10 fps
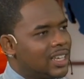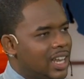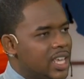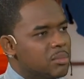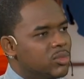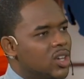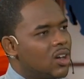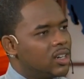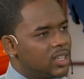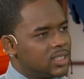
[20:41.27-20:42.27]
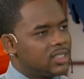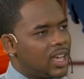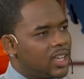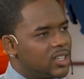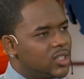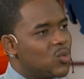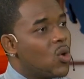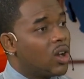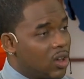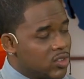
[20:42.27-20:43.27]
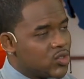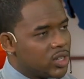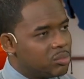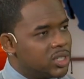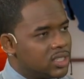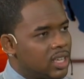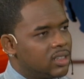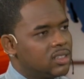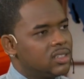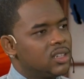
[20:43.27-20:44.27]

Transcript: claim to understand it 100%,